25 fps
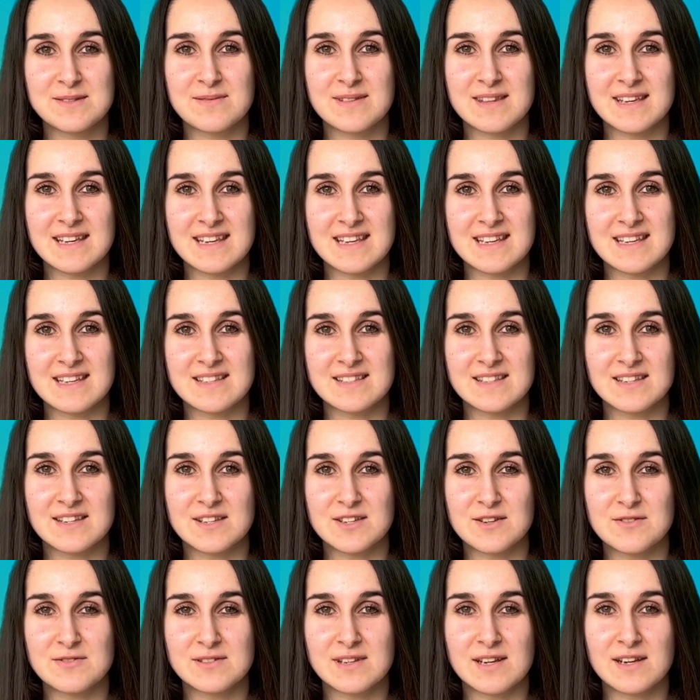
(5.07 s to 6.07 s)
ease
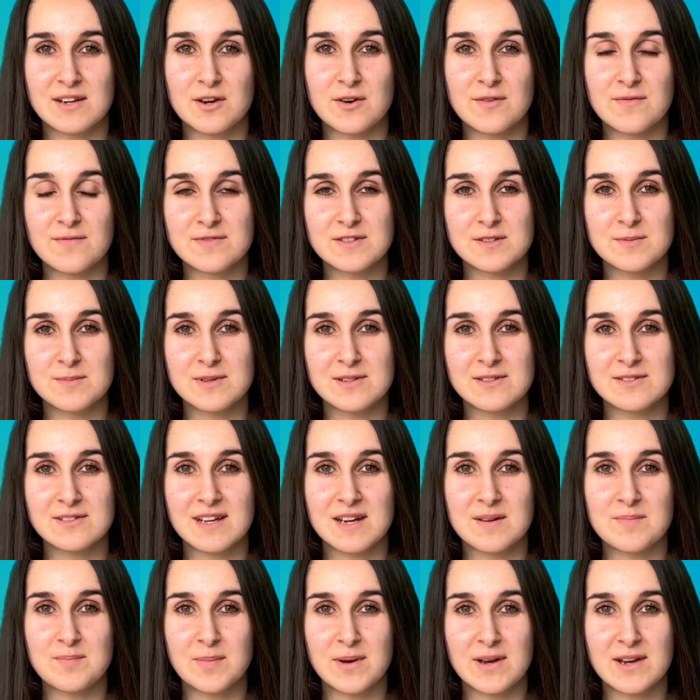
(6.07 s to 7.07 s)
using a comfortable
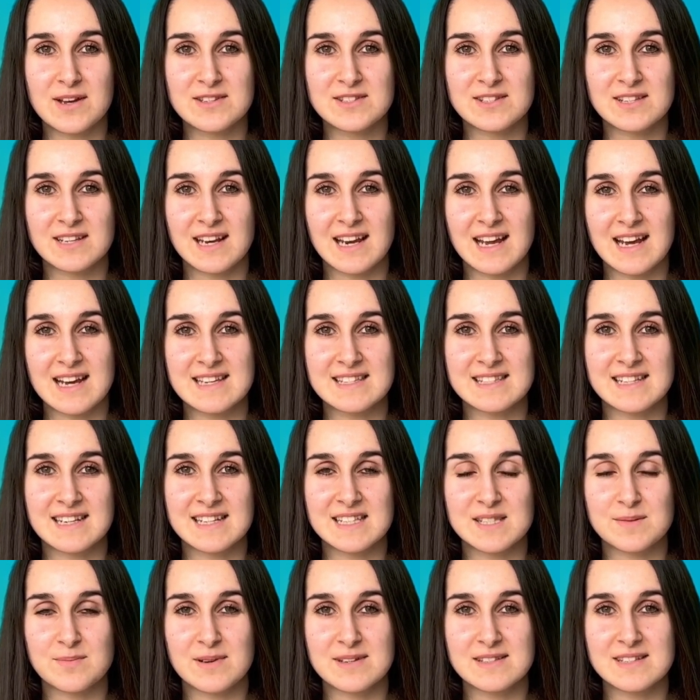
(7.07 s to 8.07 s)
and personalised
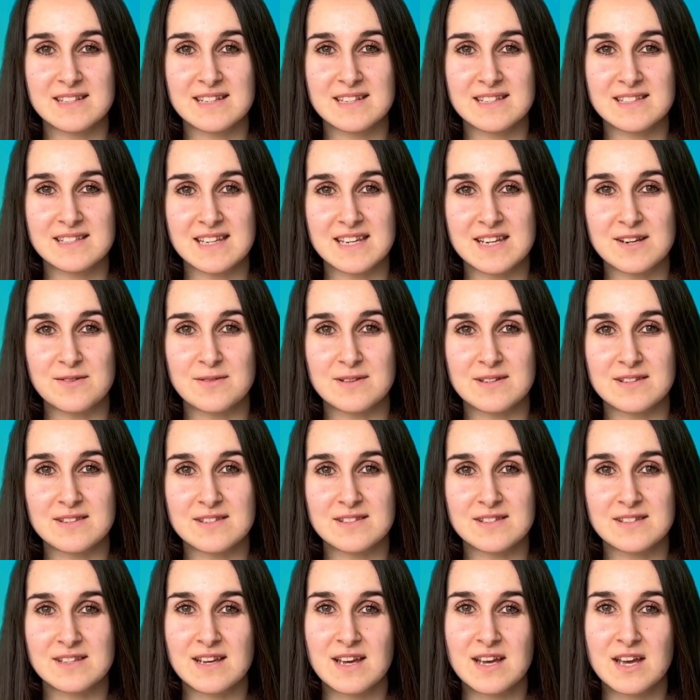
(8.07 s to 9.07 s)
expressing
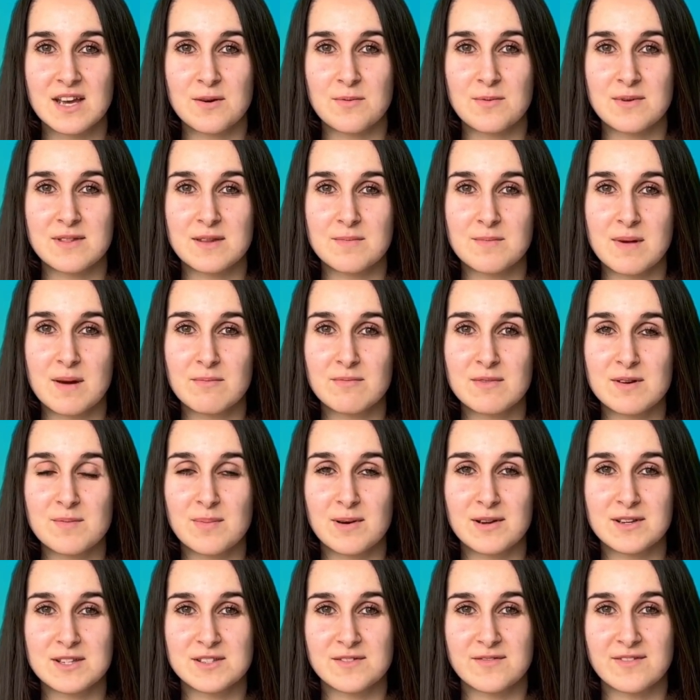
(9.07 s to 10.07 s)
sequence with the Memory
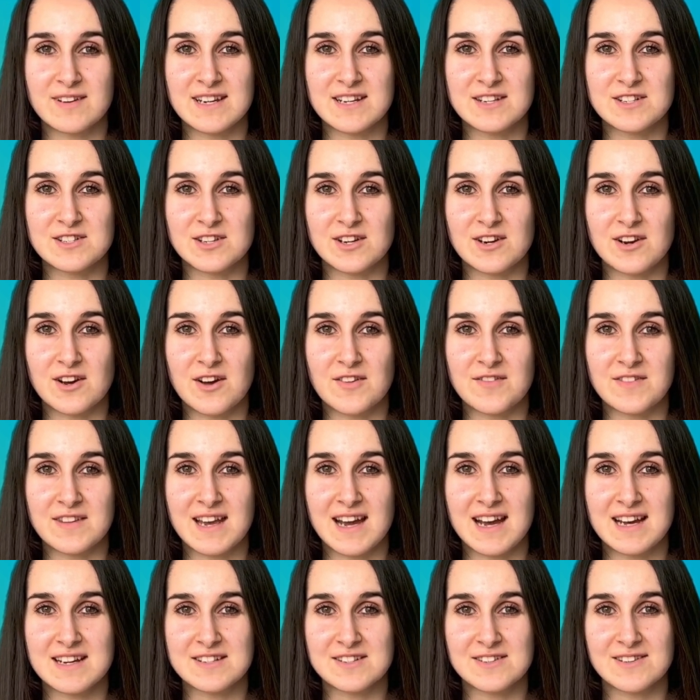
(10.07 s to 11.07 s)
Plus feature on the
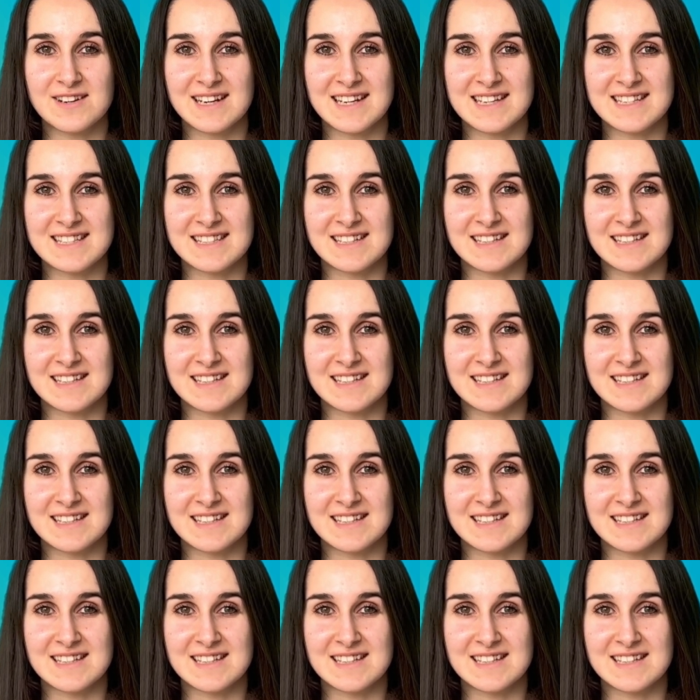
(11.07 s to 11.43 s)
Ardo Alyssa.